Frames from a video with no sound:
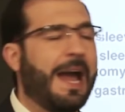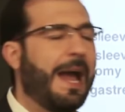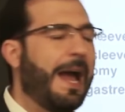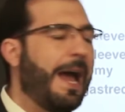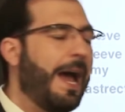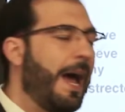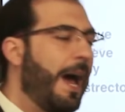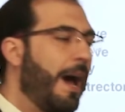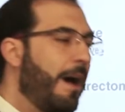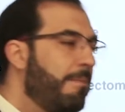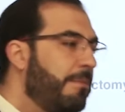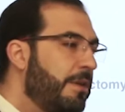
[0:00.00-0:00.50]

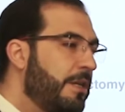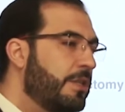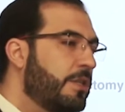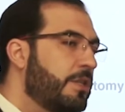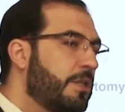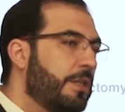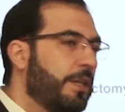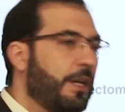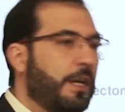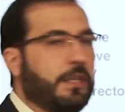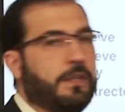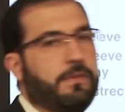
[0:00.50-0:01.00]
How
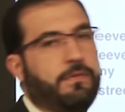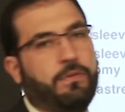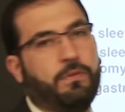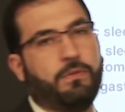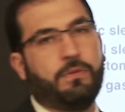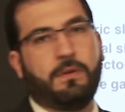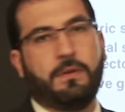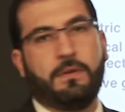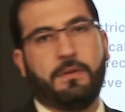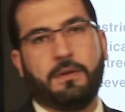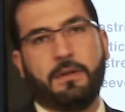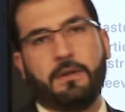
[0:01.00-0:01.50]
much less
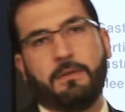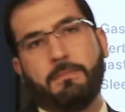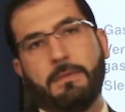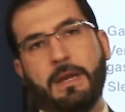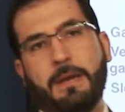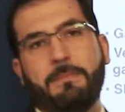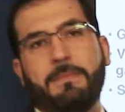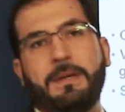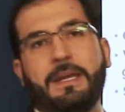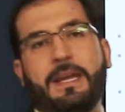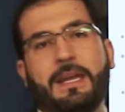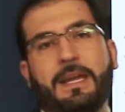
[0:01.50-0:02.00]
food, you
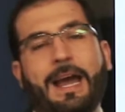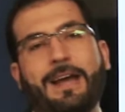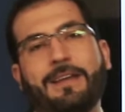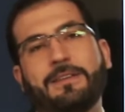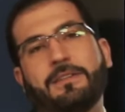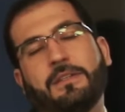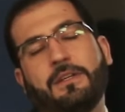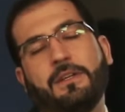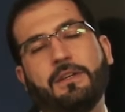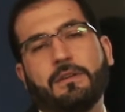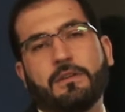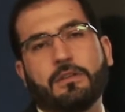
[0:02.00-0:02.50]
may be
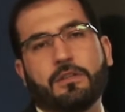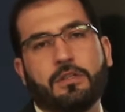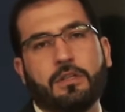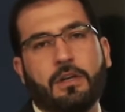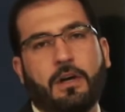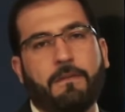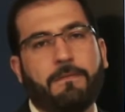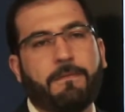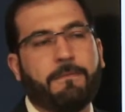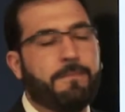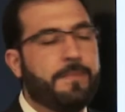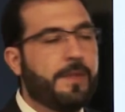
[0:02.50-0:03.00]
asking
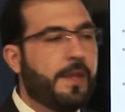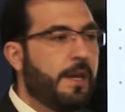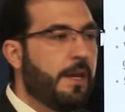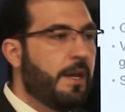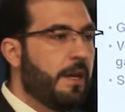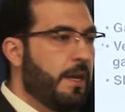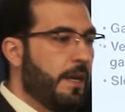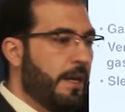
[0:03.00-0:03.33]
yourself.